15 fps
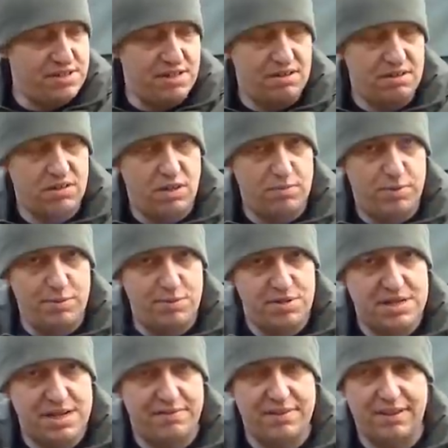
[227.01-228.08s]
so I've got to pull
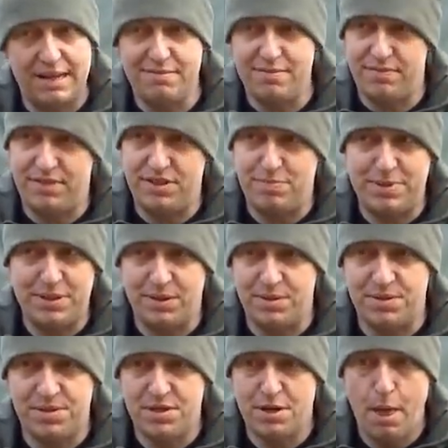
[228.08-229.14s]
myself together for this,
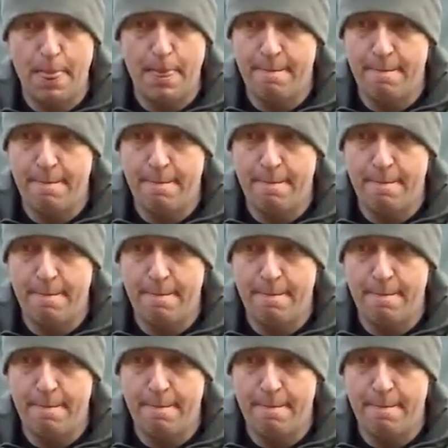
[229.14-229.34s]
because